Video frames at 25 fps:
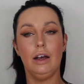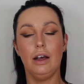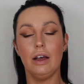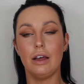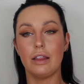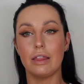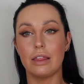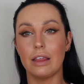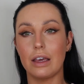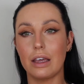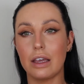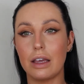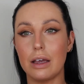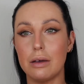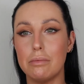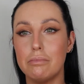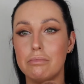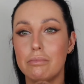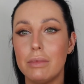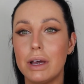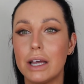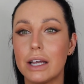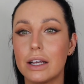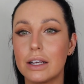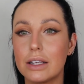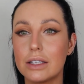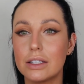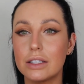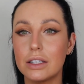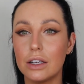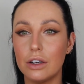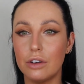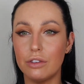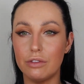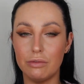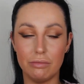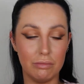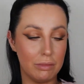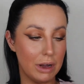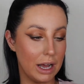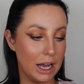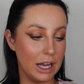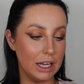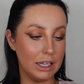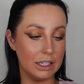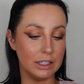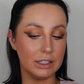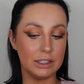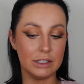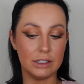I think a mix of
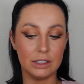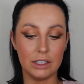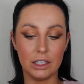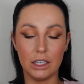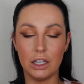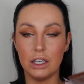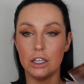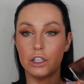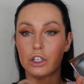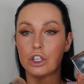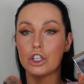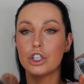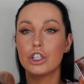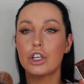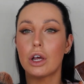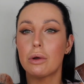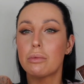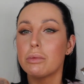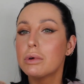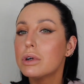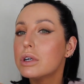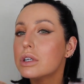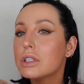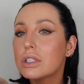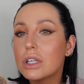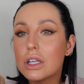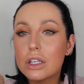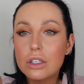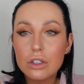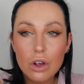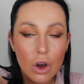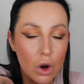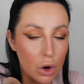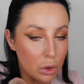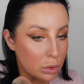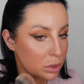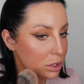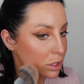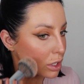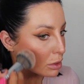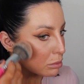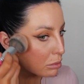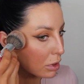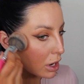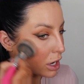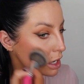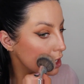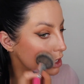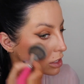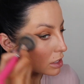mattes and shimmers is always a
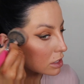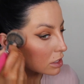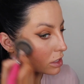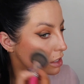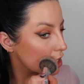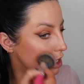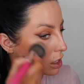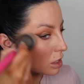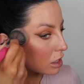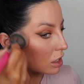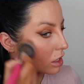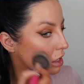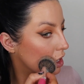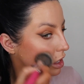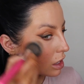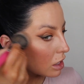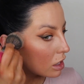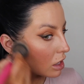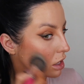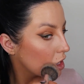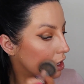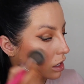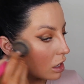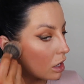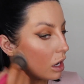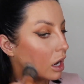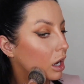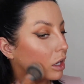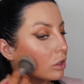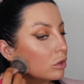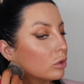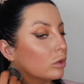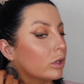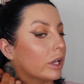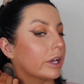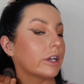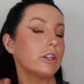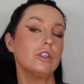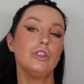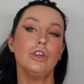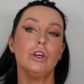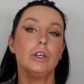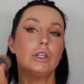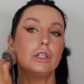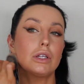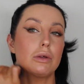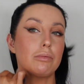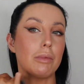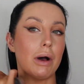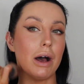must. I don't like
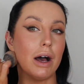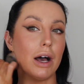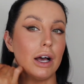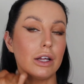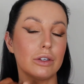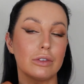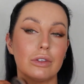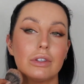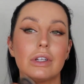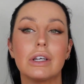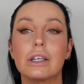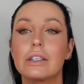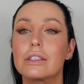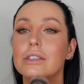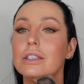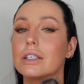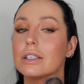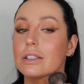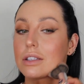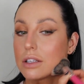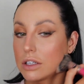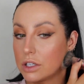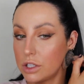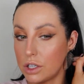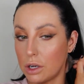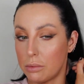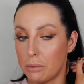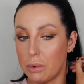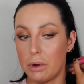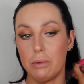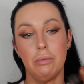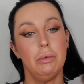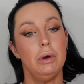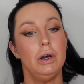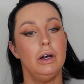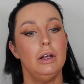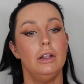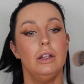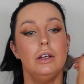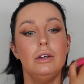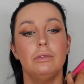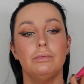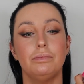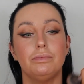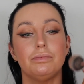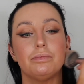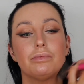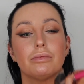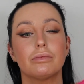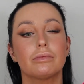just a matte, I don't like just a shimmer palette.
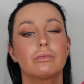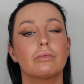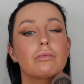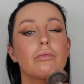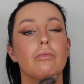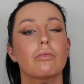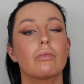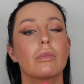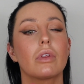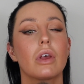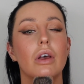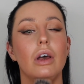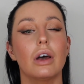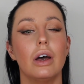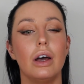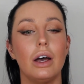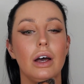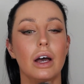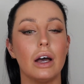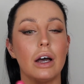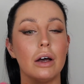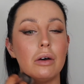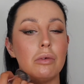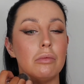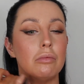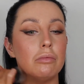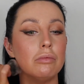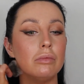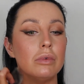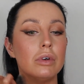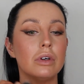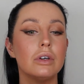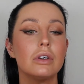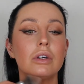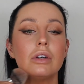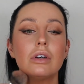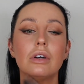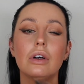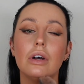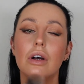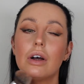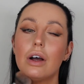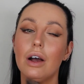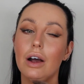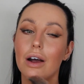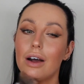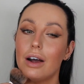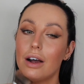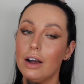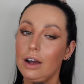
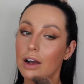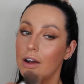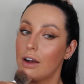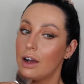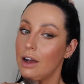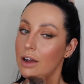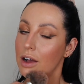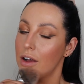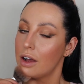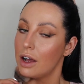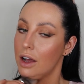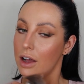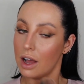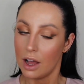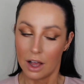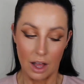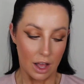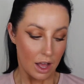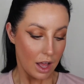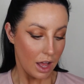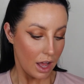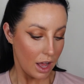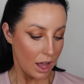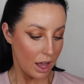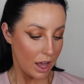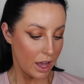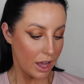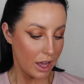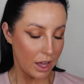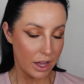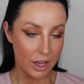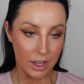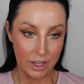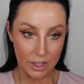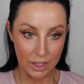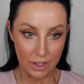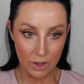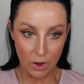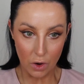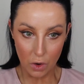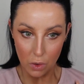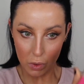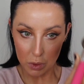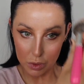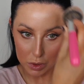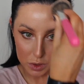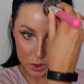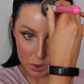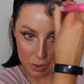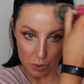I
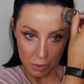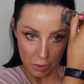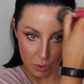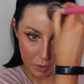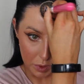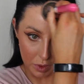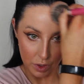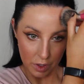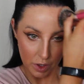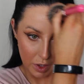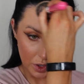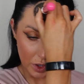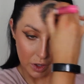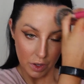also